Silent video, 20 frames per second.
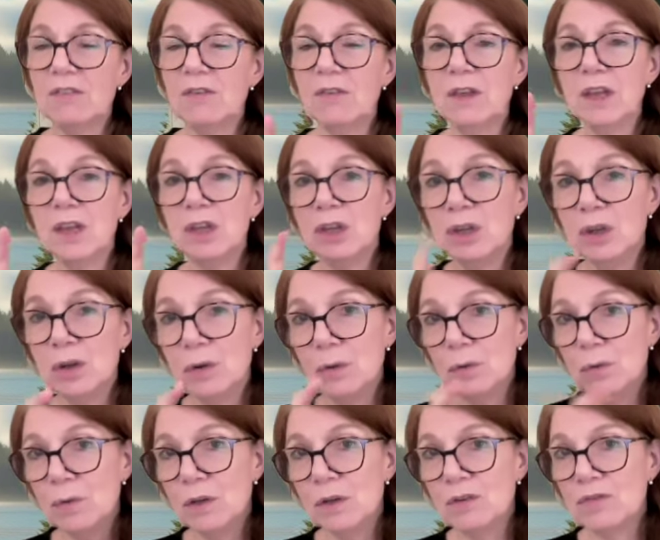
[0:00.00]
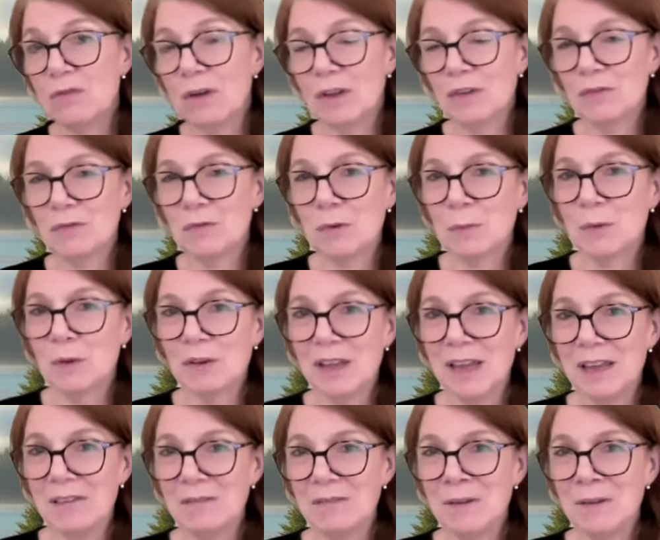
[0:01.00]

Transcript: so that you can transform your life.